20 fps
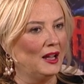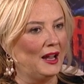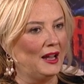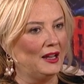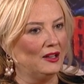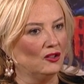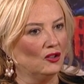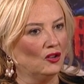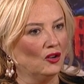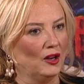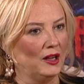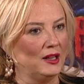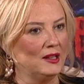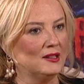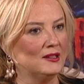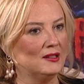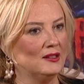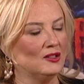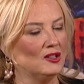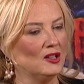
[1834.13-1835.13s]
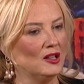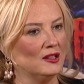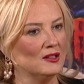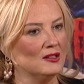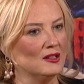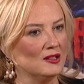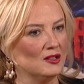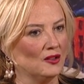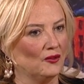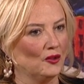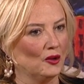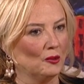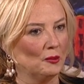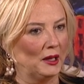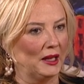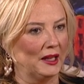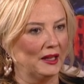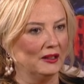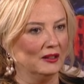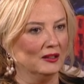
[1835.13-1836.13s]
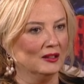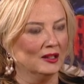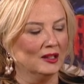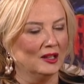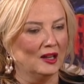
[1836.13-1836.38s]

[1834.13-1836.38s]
increase the chances of there being